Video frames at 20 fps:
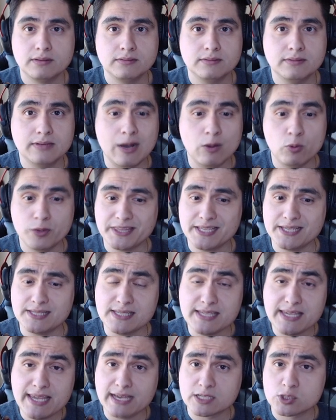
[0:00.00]
Now with his
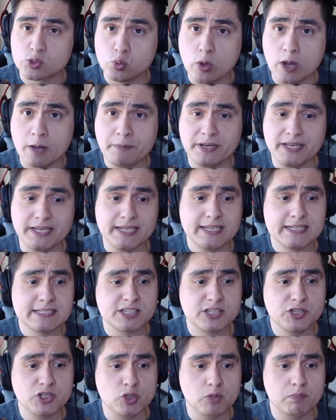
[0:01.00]
EX weapon, he
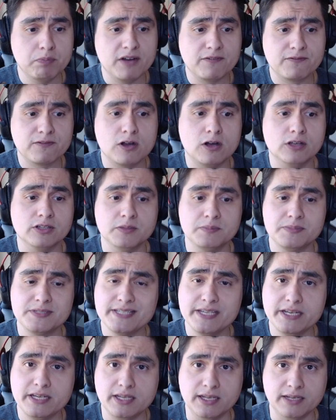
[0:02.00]
gets a new buff called
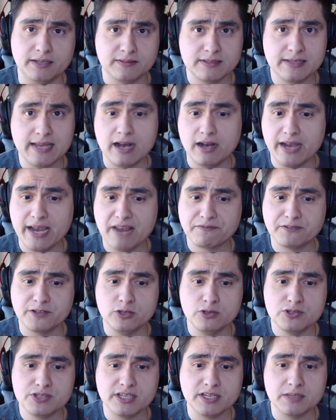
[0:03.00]
Obsidian. Now after
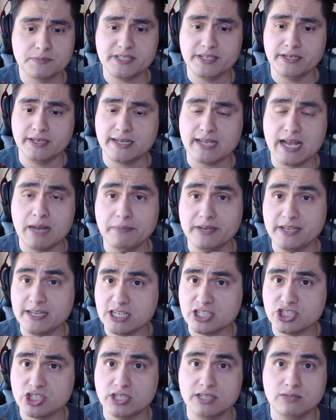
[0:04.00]
using Obsidian
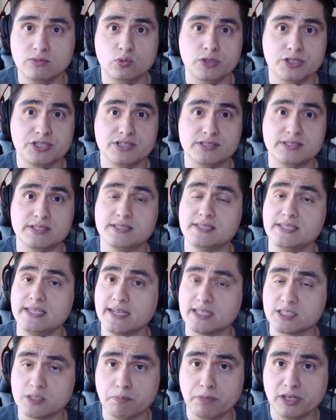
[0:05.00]
Combination, which is his
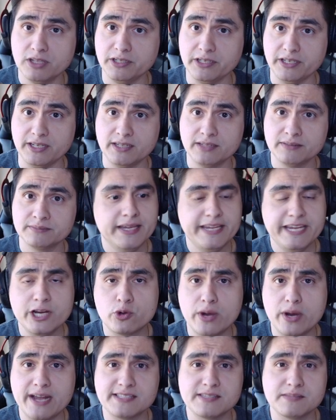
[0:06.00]
EX ability, he
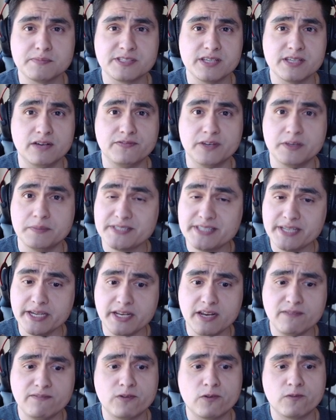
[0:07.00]
grants himself
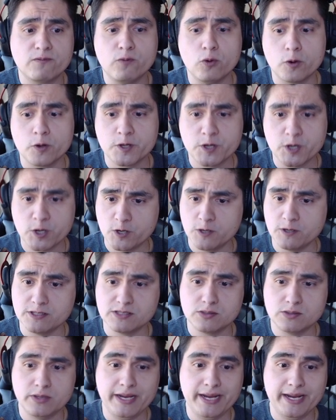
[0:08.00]
Obsidian for 4
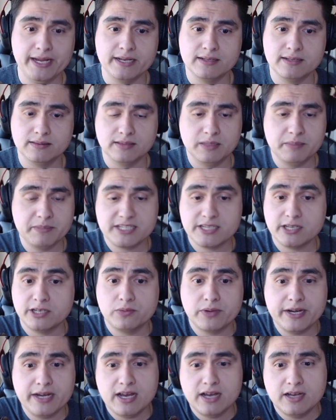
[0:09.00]
turns. And let me tell you
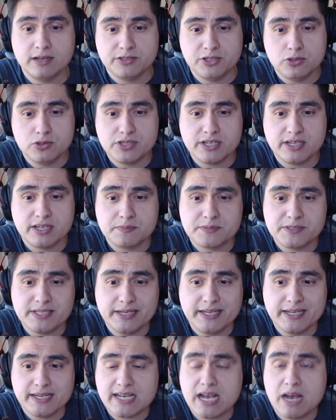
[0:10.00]
right now, using
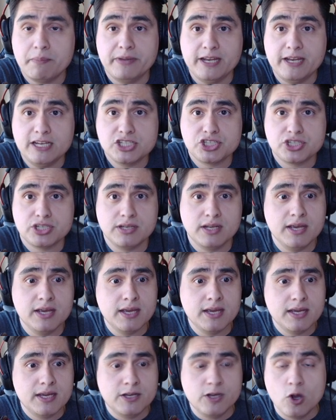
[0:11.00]
Obsidian Combination,
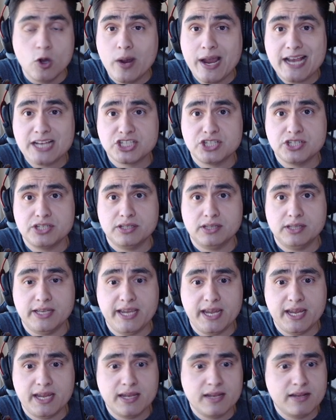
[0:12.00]
no action
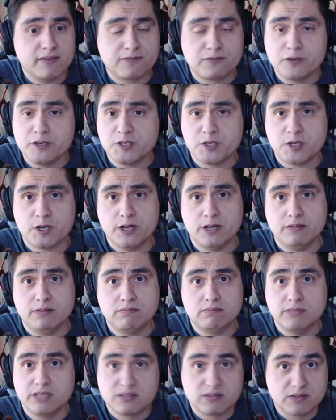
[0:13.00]
delay, free turn.
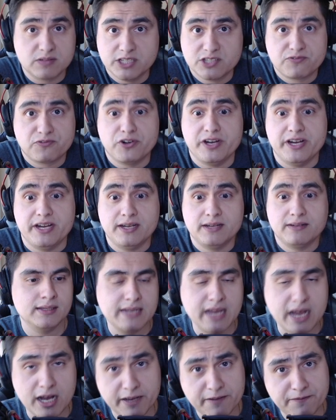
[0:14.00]
It's free.
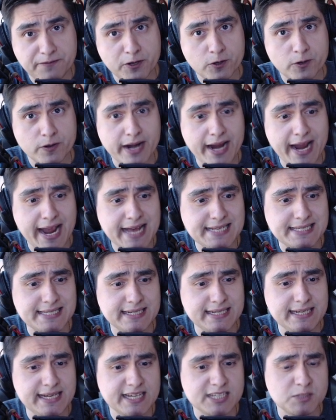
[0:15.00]
Now if you're at
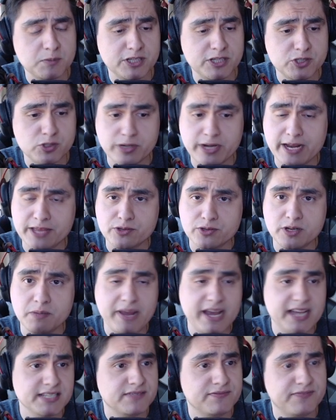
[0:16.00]
EX plus 3 at 3
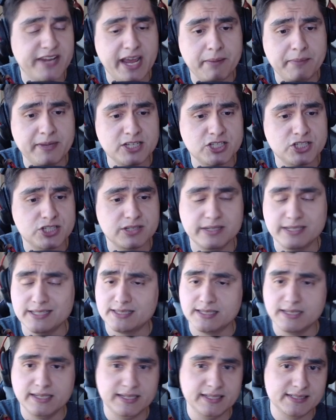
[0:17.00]
massive damage,
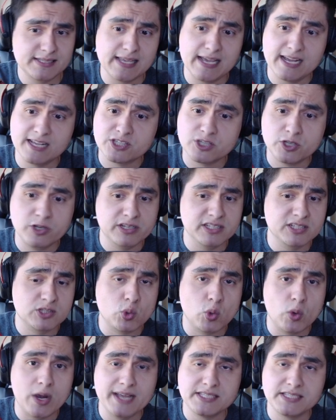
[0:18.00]
it's executed
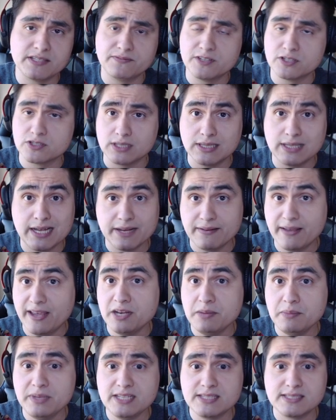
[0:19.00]
twice. If there's a lot of
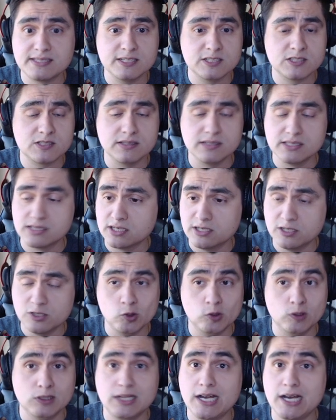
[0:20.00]
enemies, this is going to
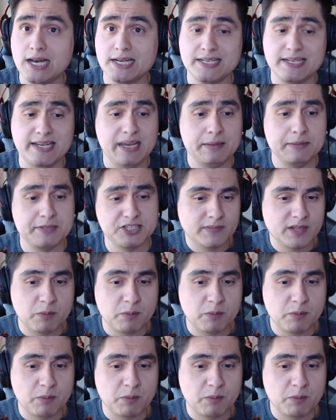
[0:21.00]
do a lot of damage.